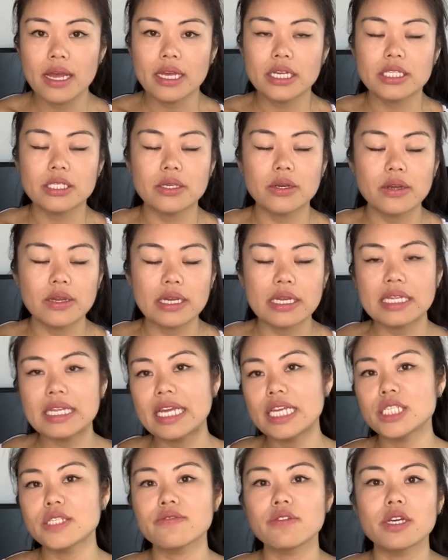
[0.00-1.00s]
So in
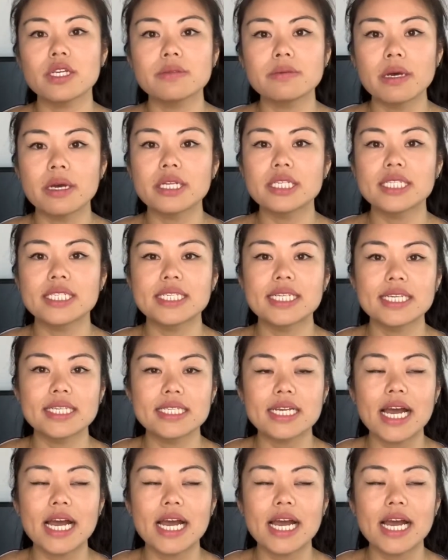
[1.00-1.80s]
each of those purchases,